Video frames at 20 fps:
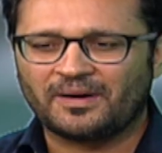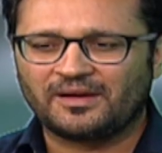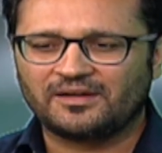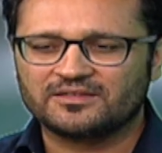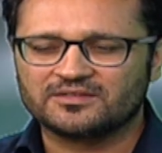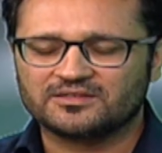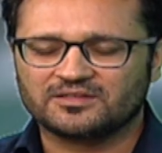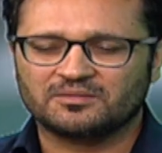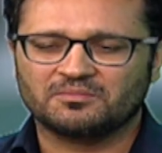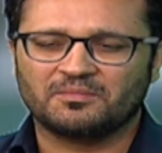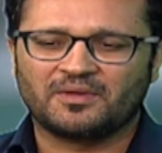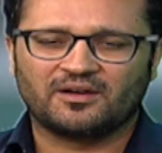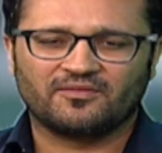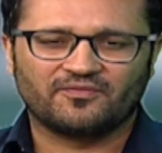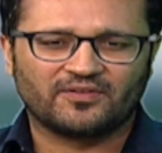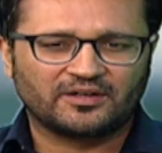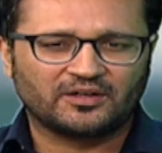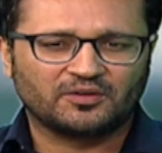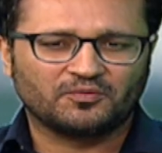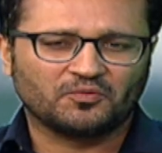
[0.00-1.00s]
of malice and
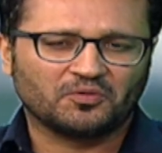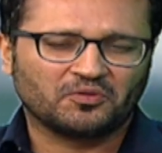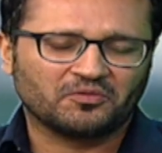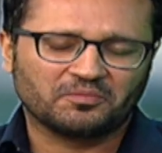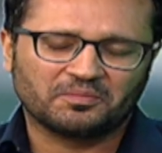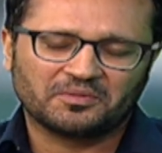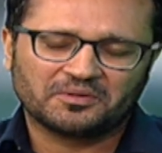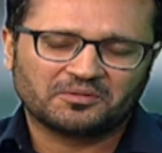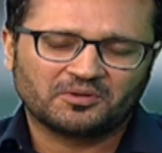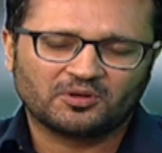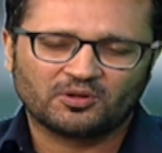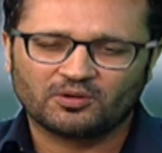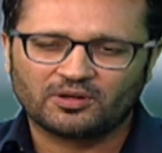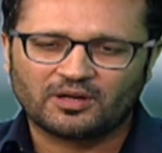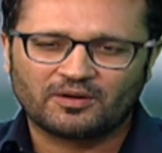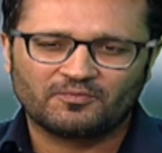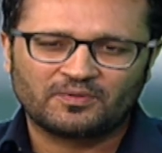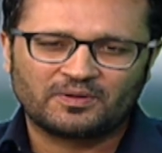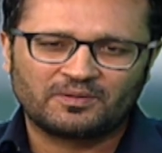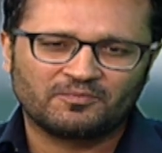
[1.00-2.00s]
malafide involved, but you
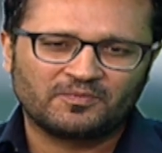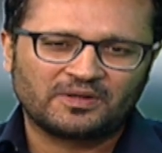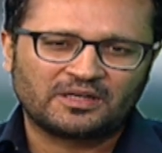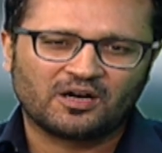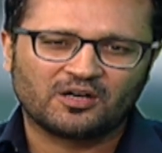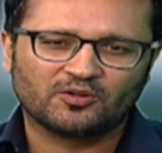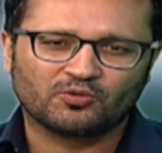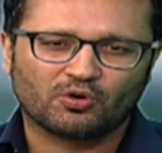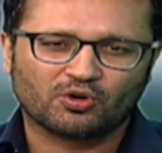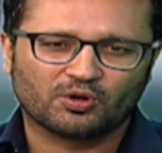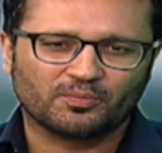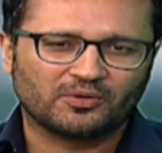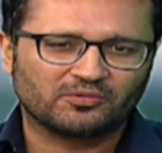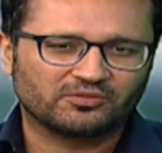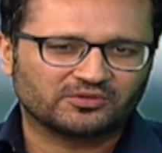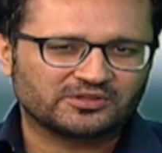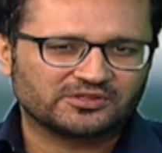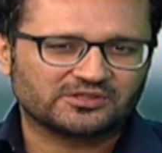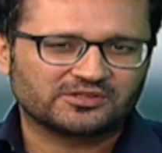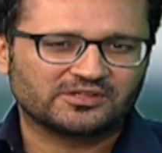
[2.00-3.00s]
know, we can't talk
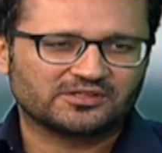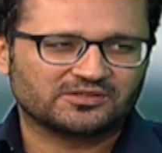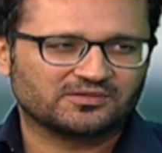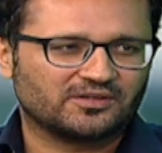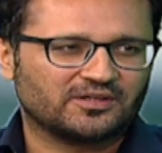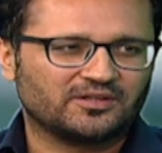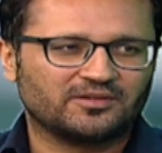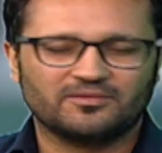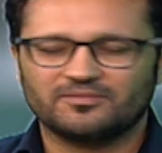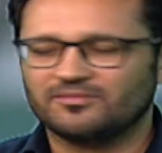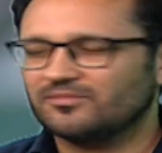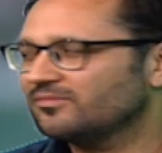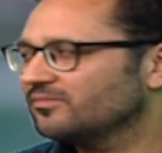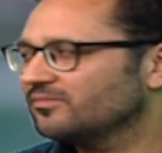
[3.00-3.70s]
about these things. Right,